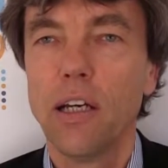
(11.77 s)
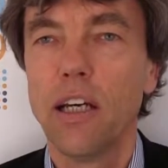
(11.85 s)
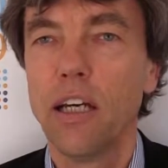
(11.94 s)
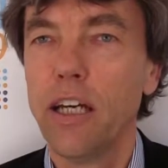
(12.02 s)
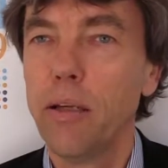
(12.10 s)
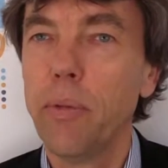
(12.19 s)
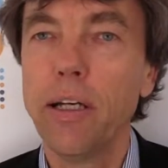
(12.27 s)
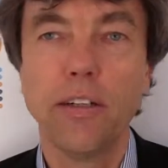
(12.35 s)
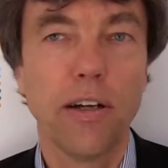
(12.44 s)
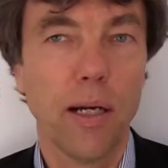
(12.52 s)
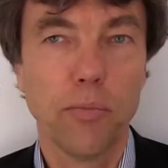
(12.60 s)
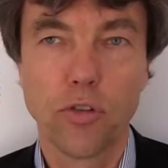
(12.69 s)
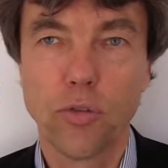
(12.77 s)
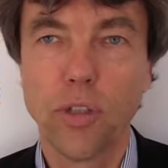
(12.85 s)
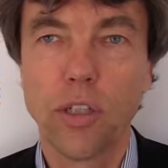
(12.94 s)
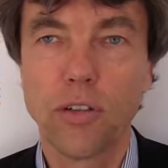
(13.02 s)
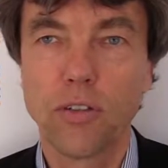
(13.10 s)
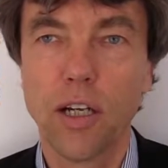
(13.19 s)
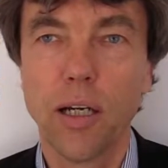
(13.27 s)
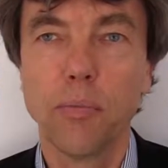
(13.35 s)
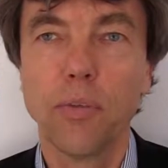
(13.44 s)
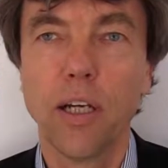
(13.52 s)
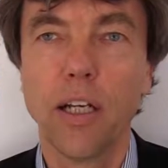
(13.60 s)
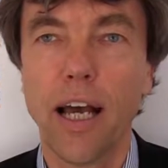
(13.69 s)
eh, in many times
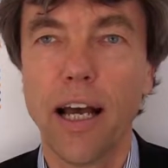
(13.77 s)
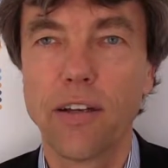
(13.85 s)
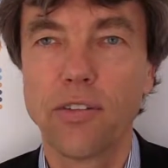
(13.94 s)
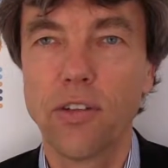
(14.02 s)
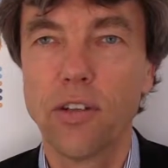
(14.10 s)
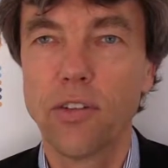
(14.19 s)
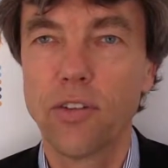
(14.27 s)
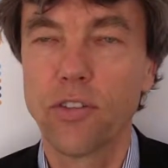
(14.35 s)
real-time data access,